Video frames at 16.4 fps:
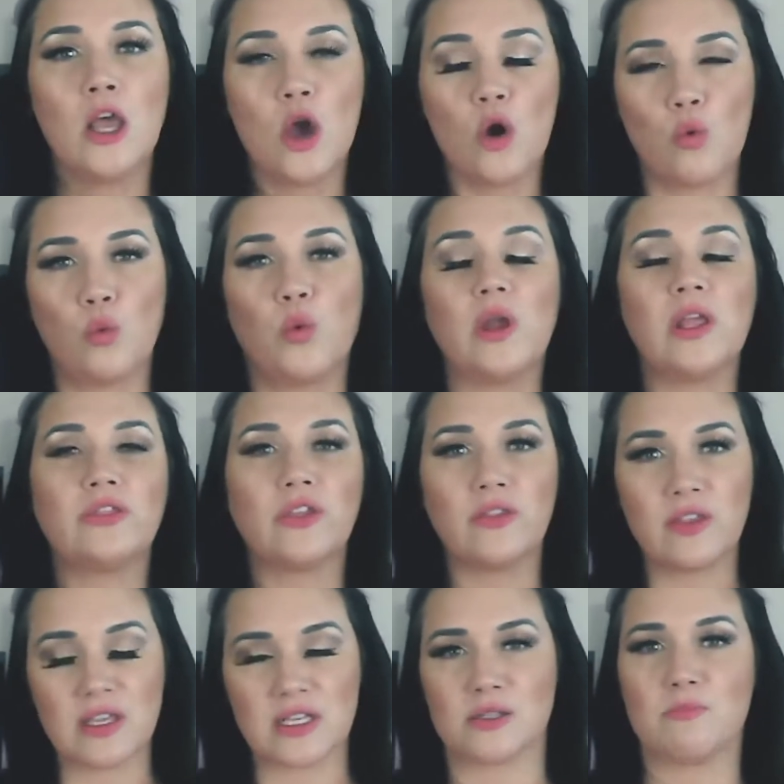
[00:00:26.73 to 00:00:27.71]
With
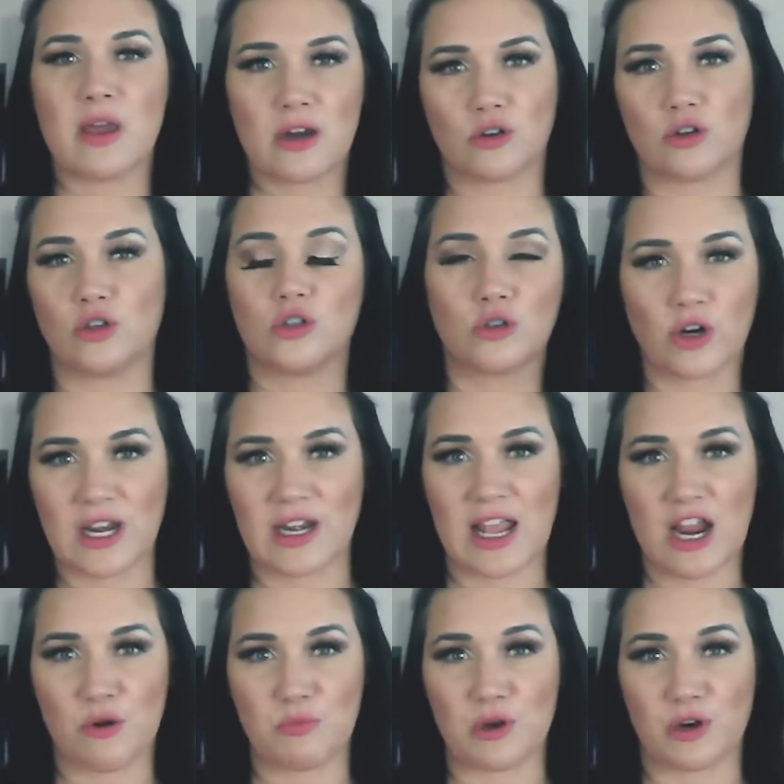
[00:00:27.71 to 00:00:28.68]
these medical grade air
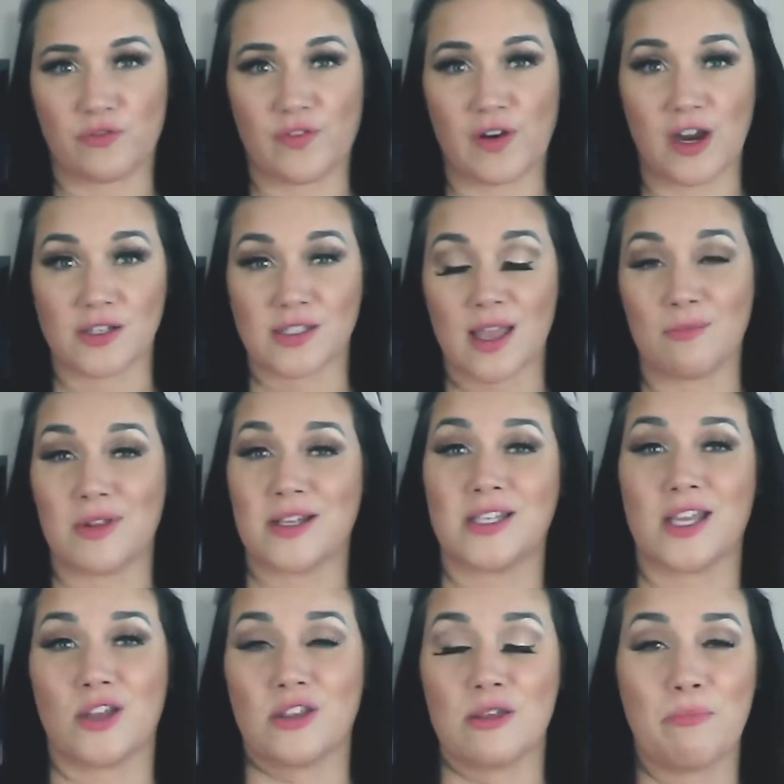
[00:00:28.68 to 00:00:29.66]
purifiers, I'm going to tell
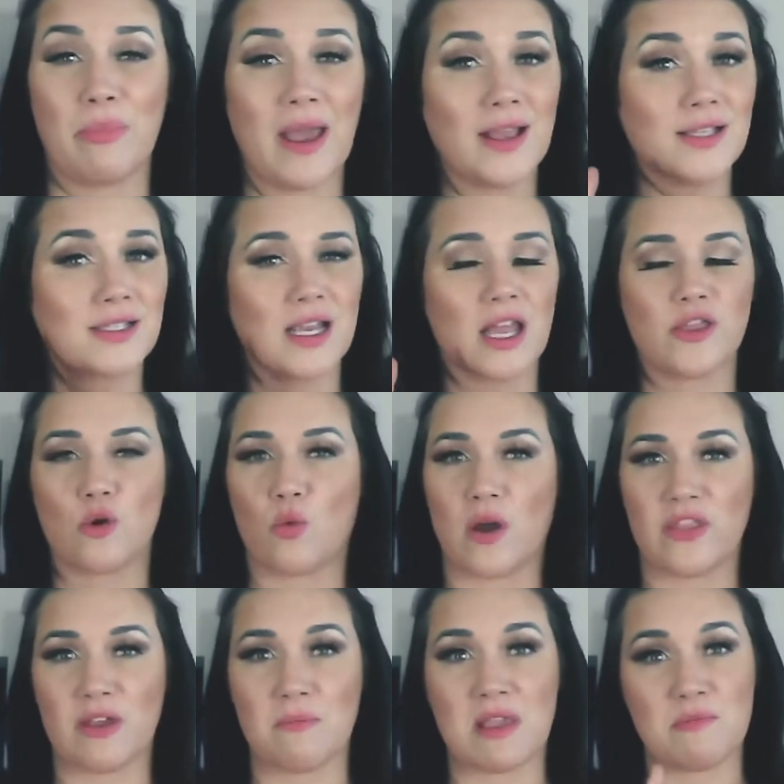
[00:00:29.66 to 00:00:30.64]
you the best and the one
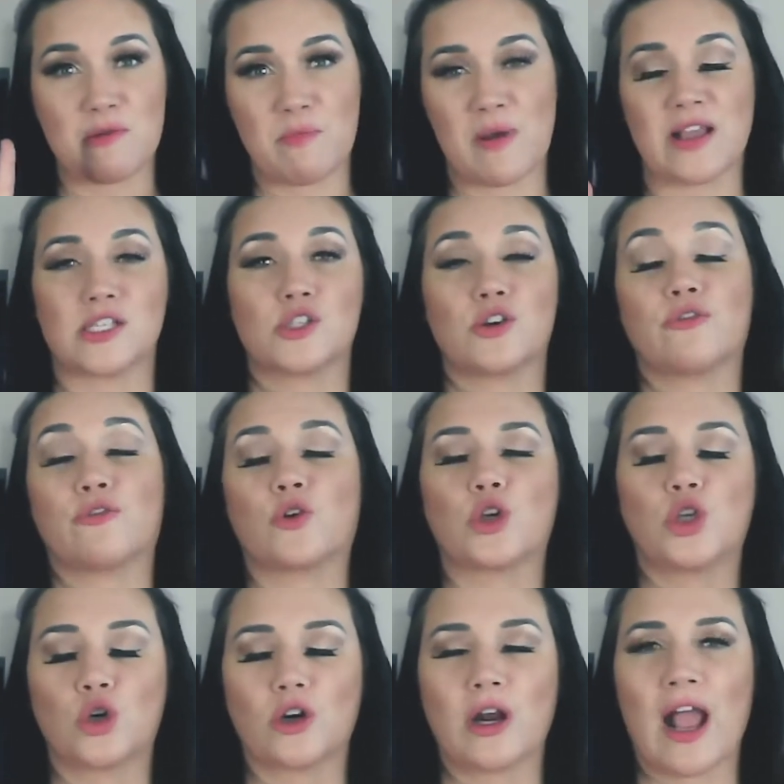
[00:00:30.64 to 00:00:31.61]
that may be best for
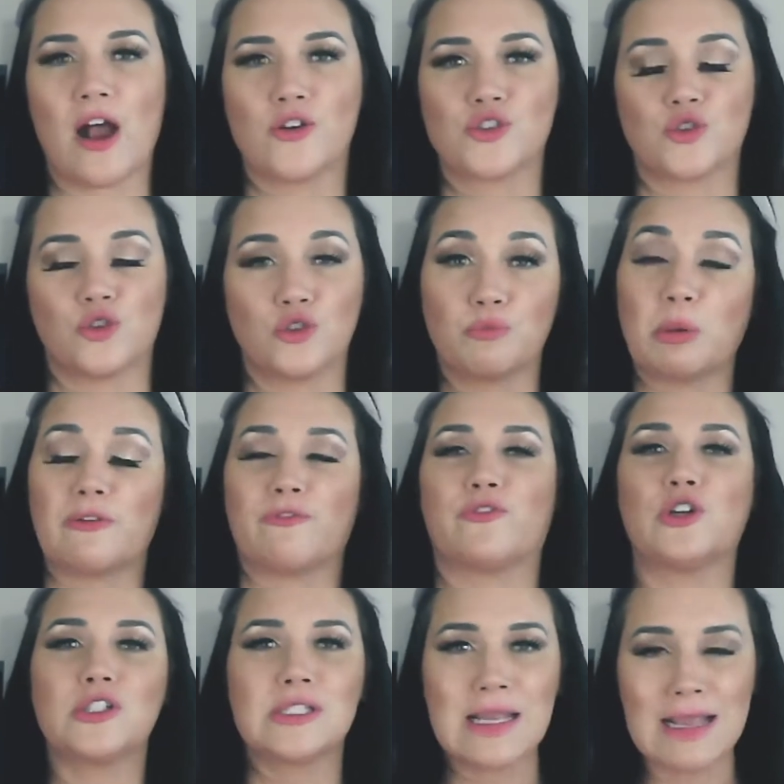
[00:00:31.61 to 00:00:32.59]
your household. But
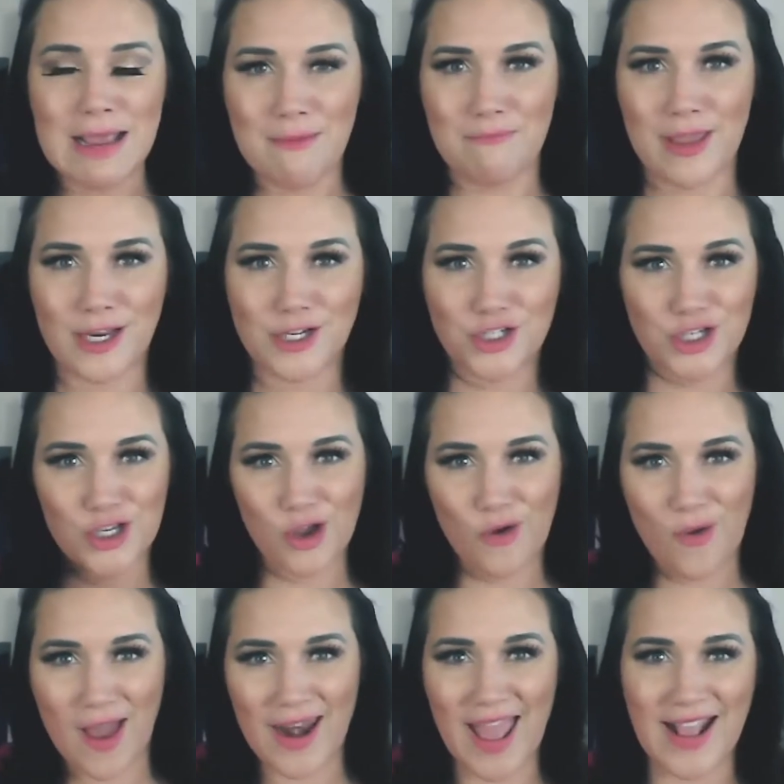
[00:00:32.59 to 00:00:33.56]
first, make sure you go
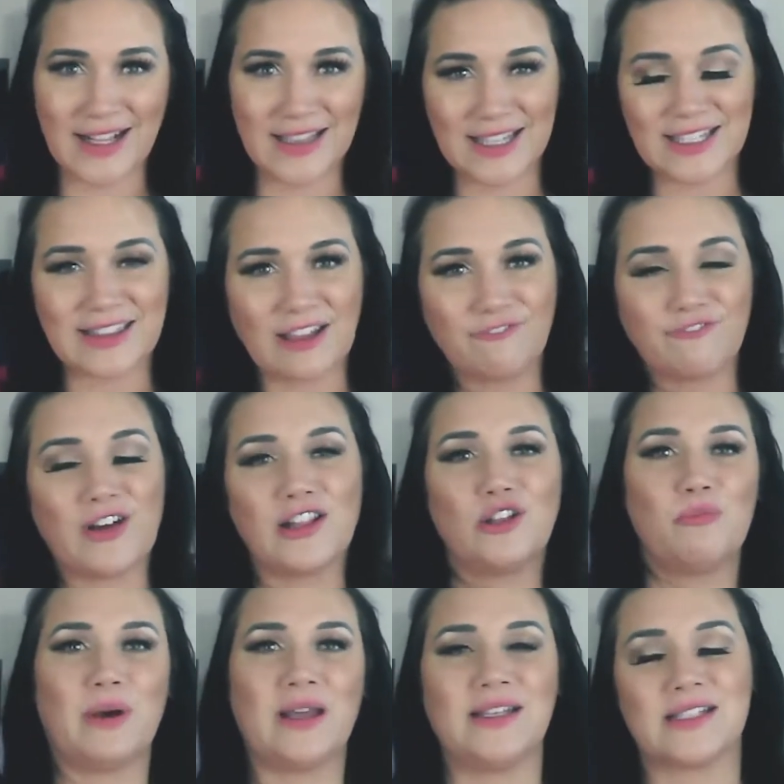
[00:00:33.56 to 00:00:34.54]
ahead and click that follow
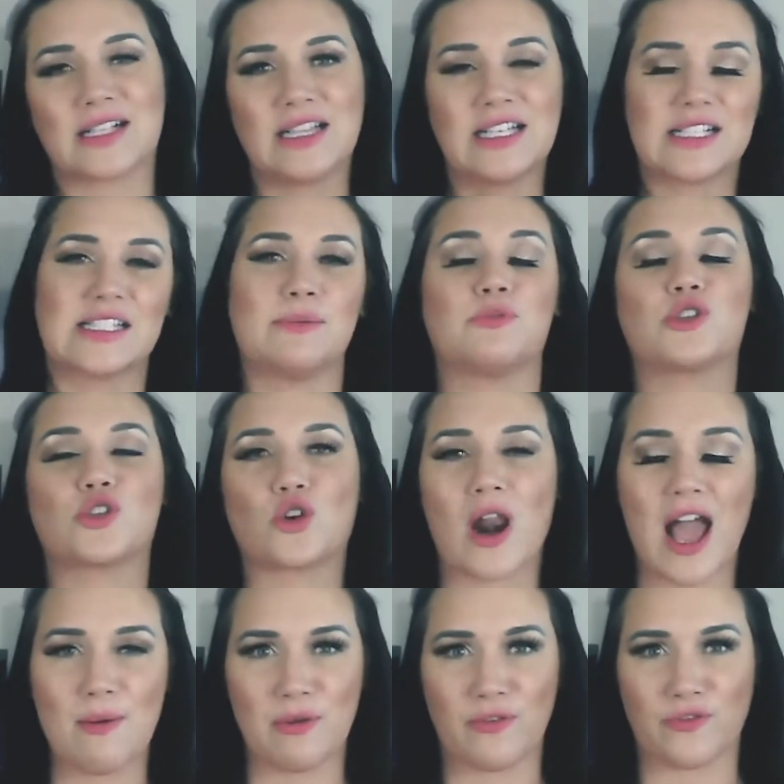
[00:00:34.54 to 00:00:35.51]
button, click
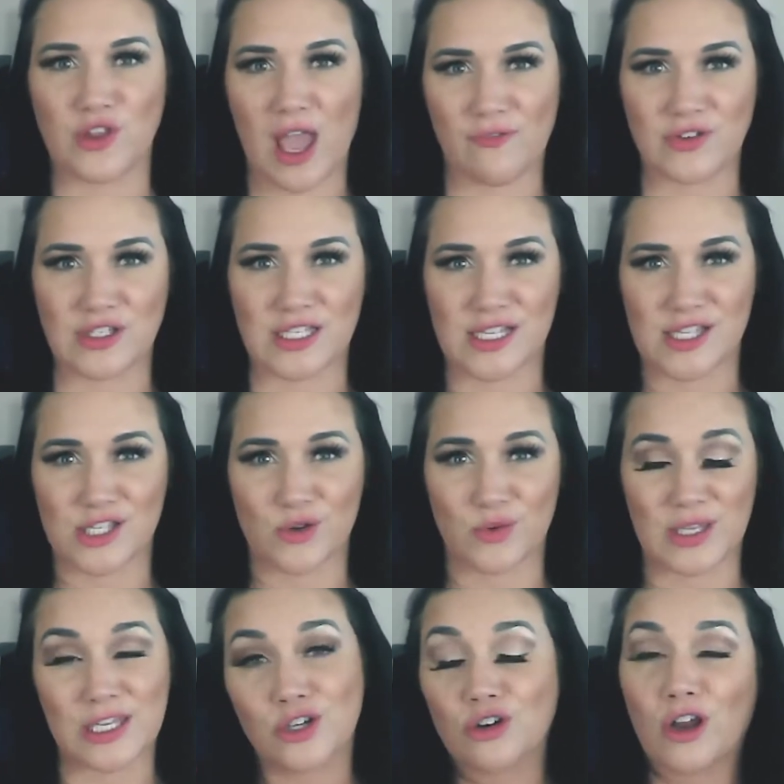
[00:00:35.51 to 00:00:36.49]
subscribe if you haven't done so
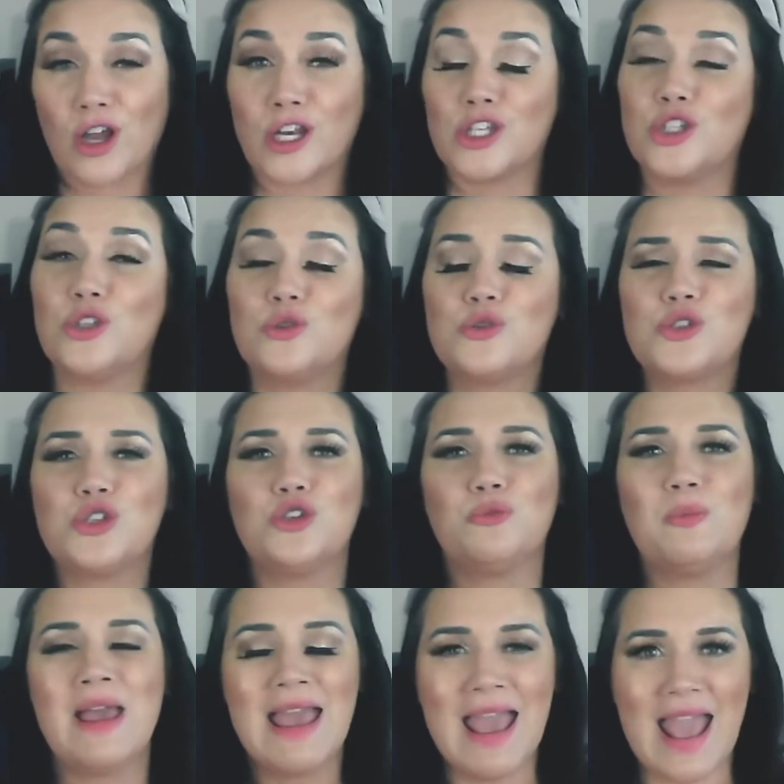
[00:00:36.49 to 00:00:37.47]
here on YouTube.
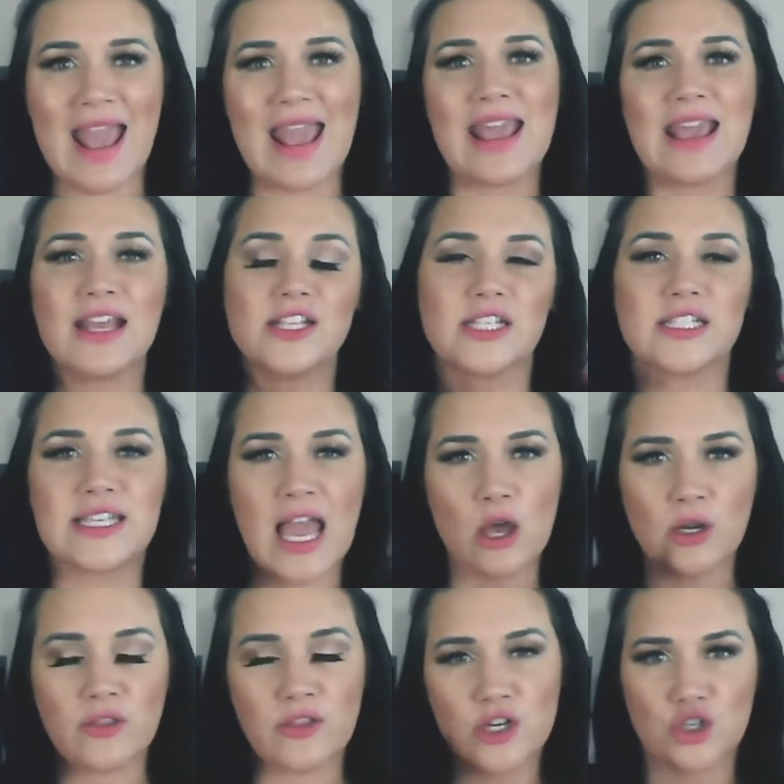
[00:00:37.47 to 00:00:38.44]
And down in
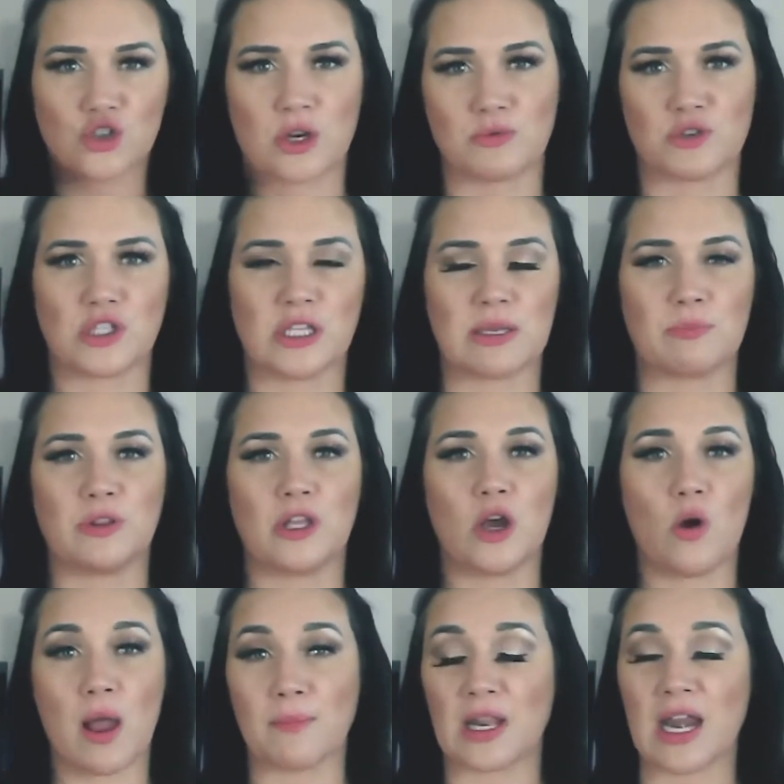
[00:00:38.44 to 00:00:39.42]
the description link below,
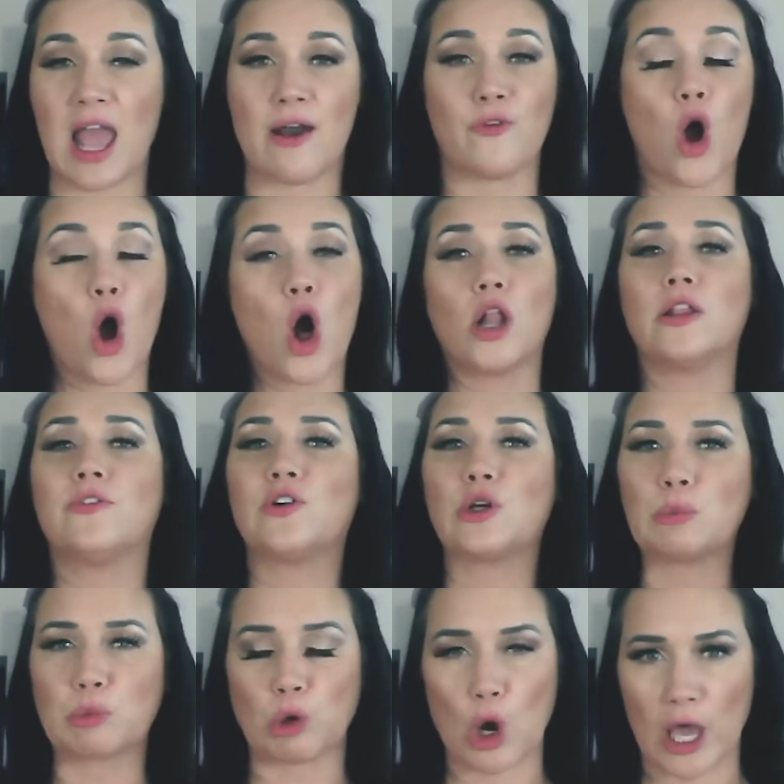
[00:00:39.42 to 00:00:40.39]
I'm going to have all of our
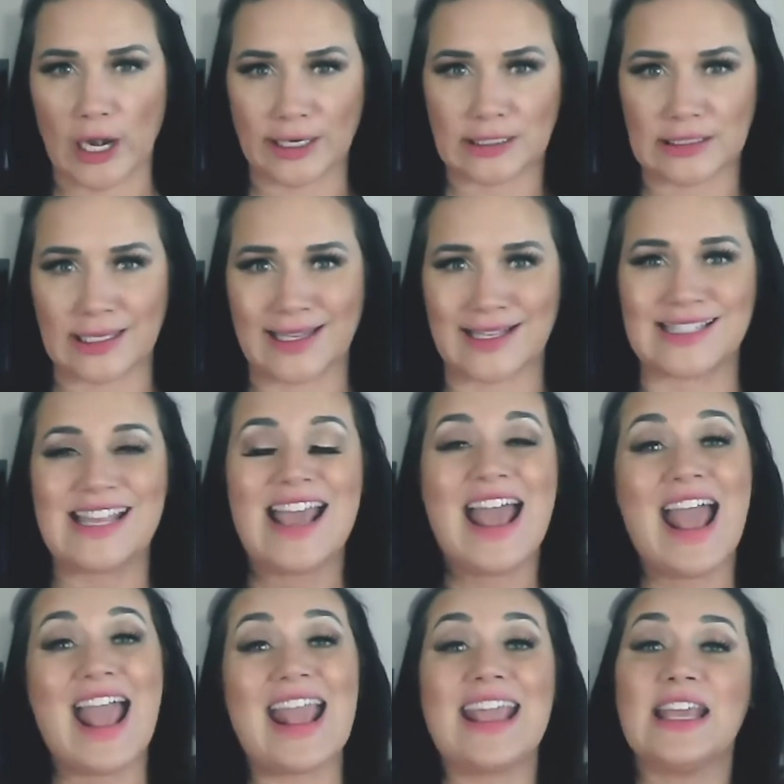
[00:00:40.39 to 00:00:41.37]
product links
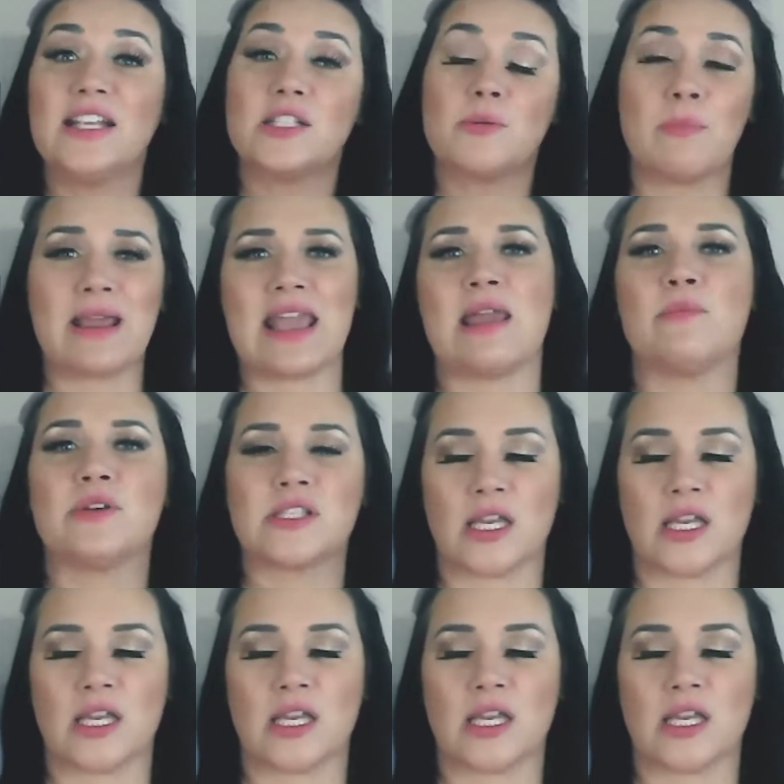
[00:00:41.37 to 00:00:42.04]
and my Amazon